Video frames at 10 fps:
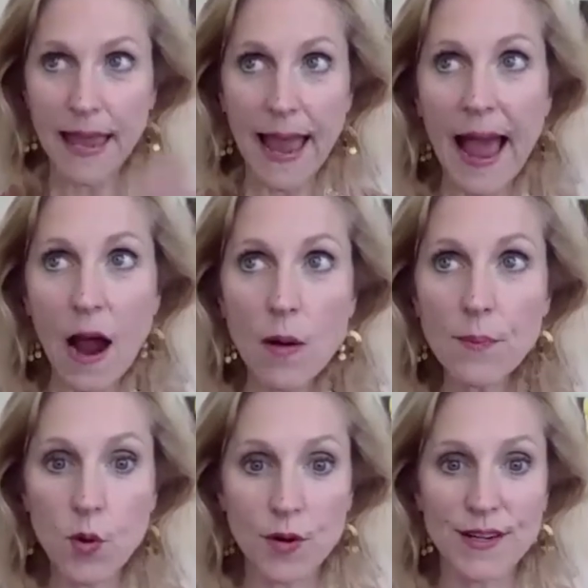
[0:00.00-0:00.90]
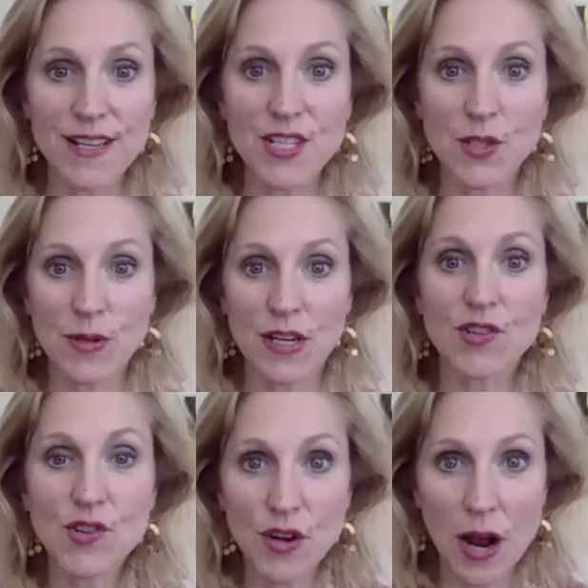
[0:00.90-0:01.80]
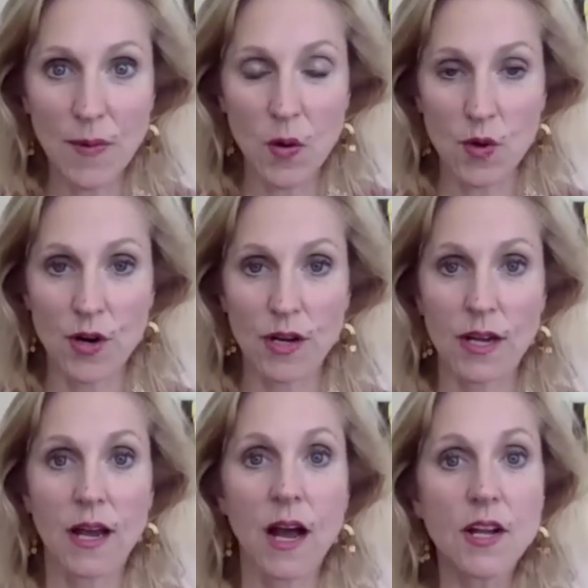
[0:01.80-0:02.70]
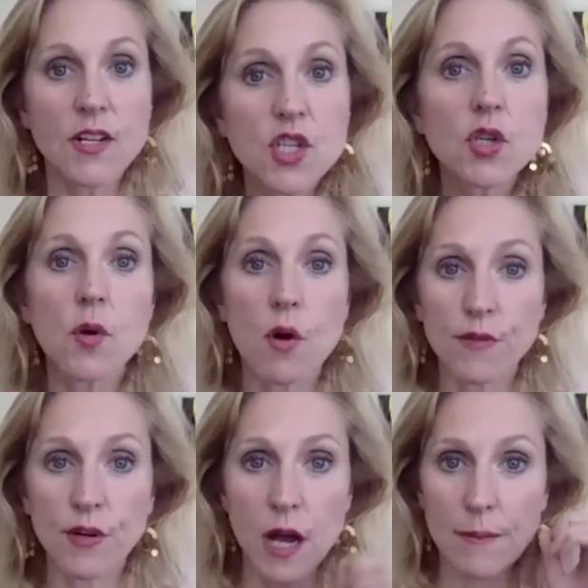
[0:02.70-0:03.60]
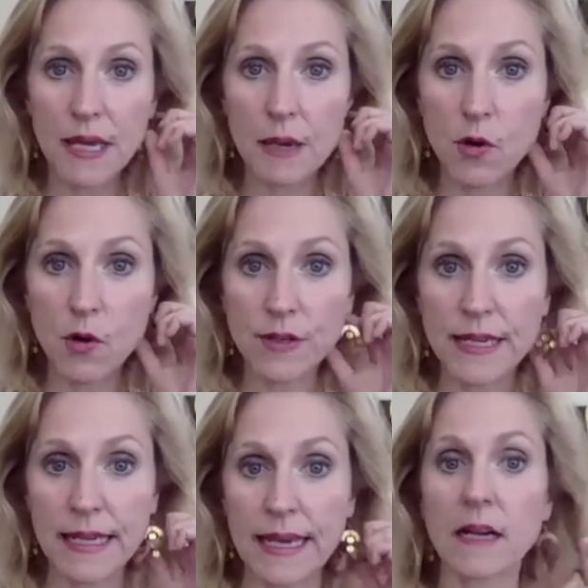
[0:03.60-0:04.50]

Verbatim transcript: how important is doing trauma work to overcoming emotional eating?